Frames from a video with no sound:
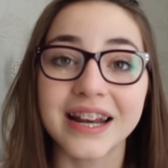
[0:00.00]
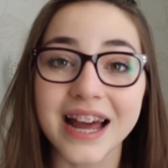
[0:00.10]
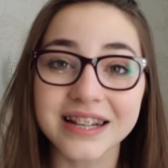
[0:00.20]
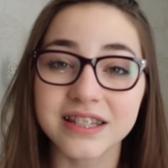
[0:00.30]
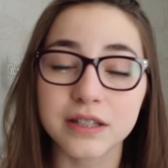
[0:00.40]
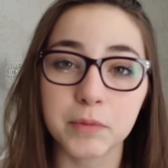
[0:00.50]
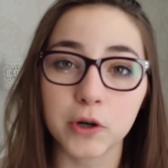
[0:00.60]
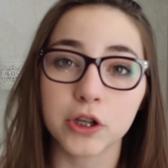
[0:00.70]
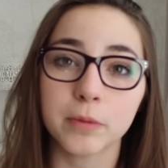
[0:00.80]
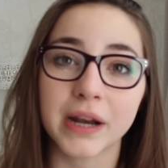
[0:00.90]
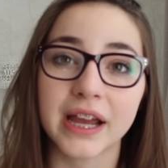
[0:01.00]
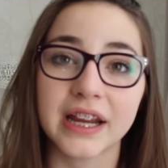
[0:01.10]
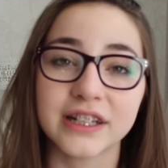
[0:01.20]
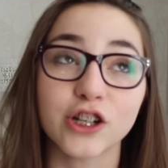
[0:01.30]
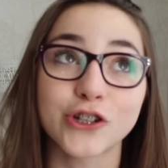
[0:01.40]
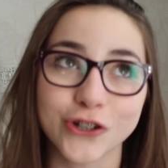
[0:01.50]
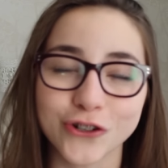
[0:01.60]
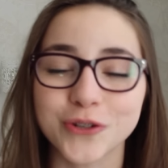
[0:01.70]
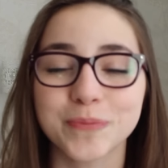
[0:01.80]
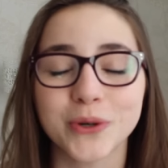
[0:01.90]
Last sport you played?
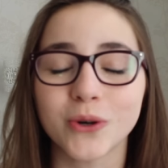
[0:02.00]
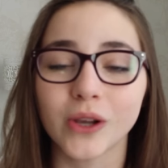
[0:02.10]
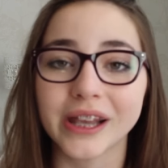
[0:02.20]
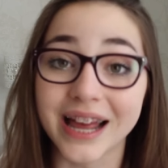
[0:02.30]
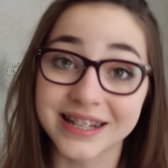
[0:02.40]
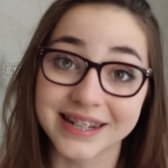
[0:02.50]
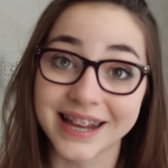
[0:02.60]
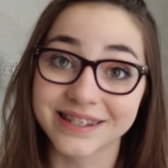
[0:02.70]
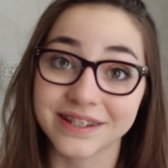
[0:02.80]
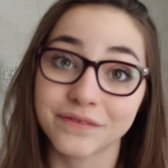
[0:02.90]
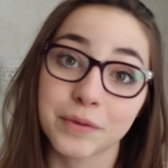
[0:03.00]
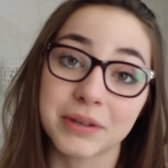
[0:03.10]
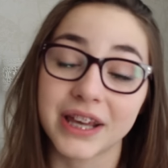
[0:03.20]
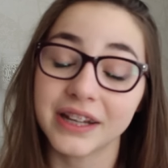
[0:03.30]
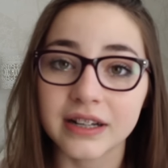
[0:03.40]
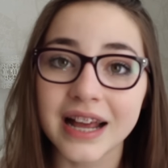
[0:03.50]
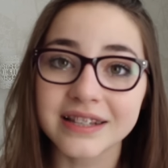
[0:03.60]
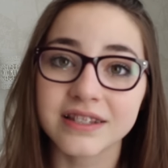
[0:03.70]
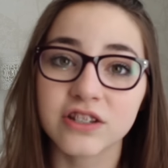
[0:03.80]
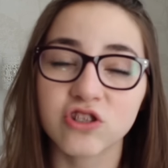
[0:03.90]
Dodgeball, last lesson for PE.
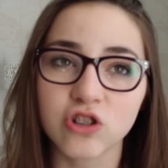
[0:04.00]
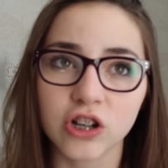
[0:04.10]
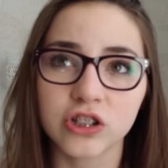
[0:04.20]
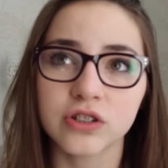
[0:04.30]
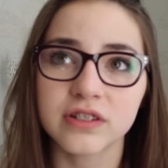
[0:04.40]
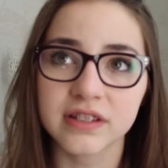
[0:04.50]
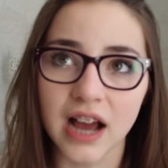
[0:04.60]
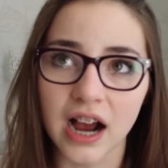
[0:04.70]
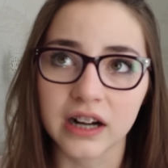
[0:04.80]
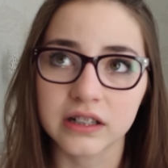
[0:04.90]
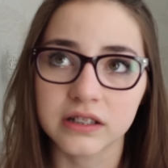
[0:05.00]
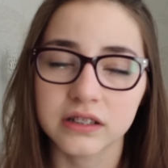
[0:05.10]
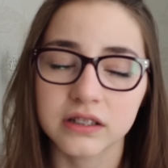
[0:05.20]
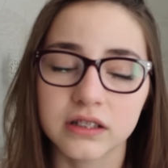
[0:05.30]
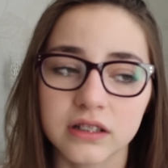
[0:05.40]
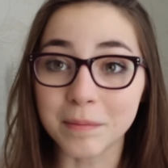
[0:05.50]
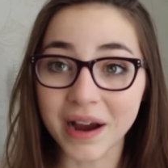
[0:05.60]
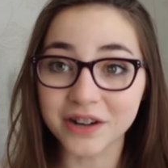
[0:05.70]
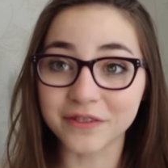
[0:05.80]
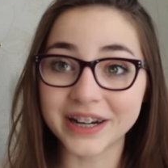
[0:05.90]
Last song you sang? The
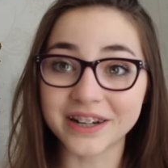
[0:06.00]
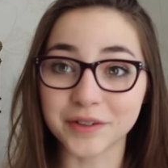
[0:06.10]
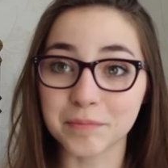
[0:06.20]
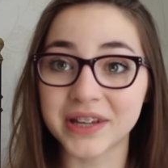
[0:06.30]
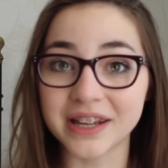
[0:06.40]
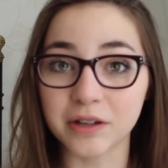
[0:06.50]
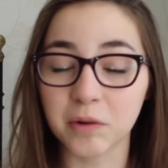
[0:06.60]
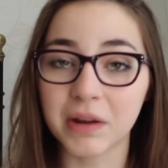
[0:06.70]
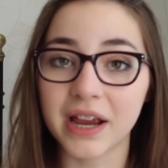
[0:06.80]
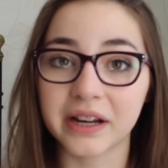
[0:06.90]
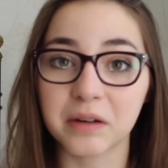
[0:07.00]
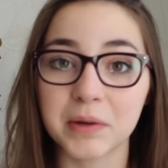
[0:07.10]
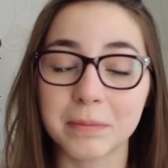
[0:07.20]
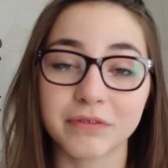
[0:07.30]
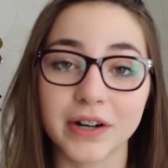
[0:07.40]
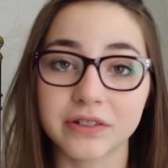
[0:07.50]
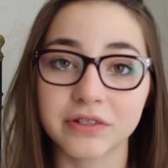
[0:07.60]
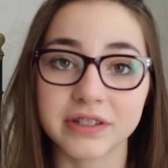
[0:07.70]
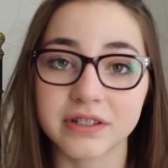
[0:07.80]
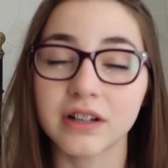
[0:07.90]
Macarena in PE. They were playing it, and me and my friend
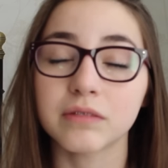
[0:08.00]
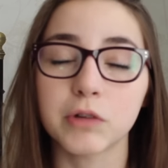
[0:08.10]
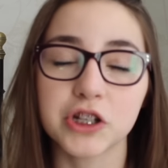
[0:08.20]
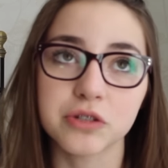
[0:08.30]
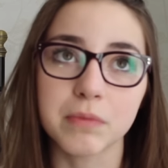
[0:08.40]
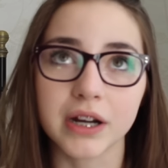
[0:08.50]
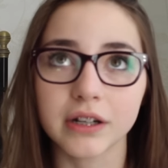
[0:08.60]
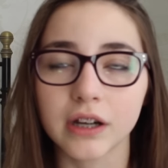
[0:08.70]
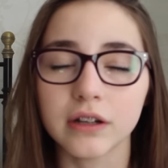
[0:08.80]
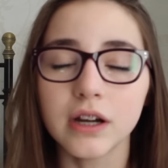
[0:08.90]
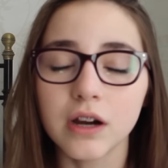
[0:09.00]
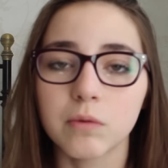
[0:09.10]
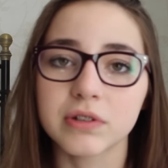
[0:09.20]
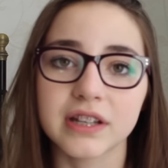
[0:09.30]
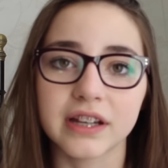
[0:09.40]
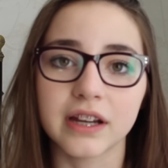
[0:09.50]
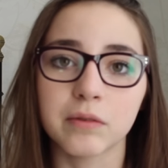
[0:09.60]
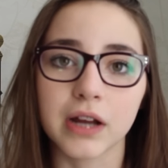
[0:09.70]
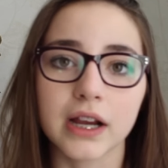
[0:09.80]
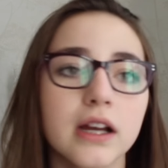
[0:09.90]
Krista, which you might know, were singing
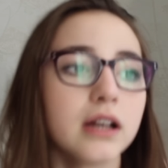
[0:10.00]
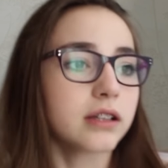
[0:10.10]
it. We're like,